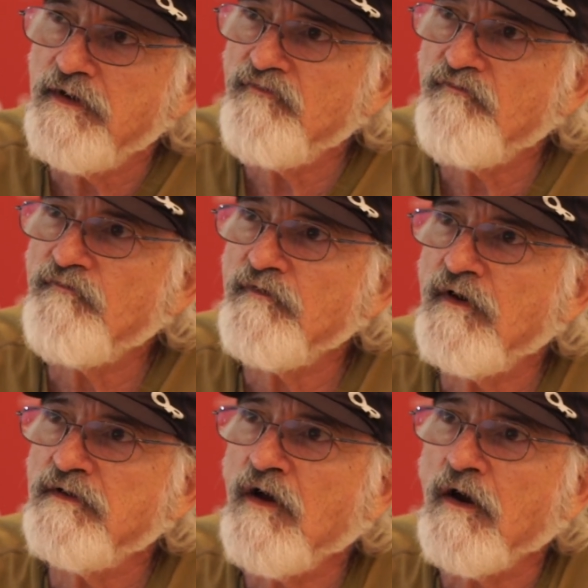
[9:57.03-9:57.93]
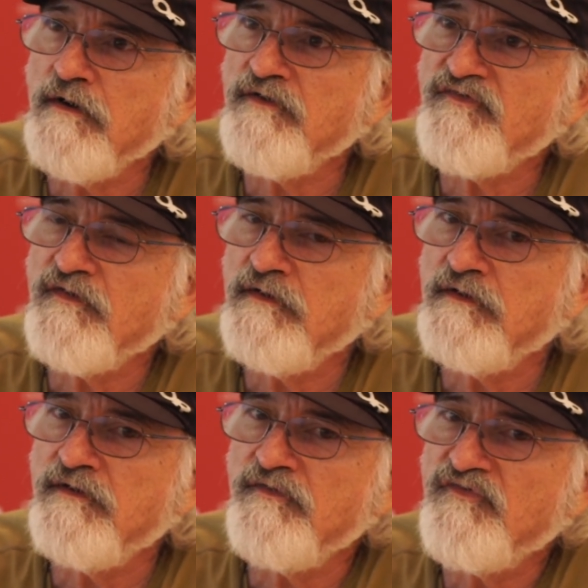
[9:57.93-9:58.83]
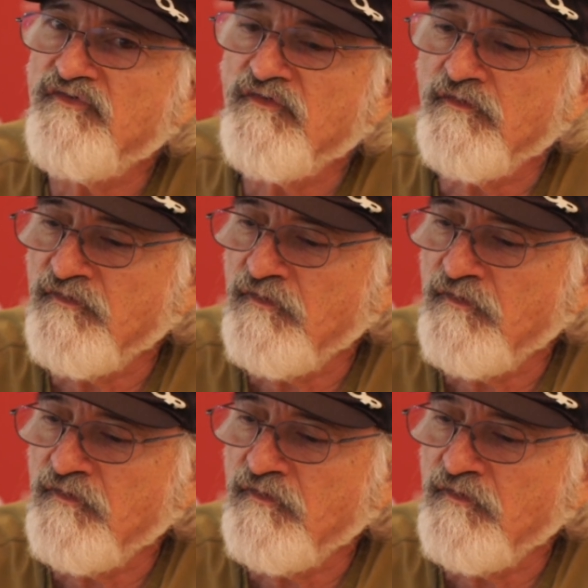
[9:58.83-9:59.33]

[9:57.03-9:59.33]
If an artist is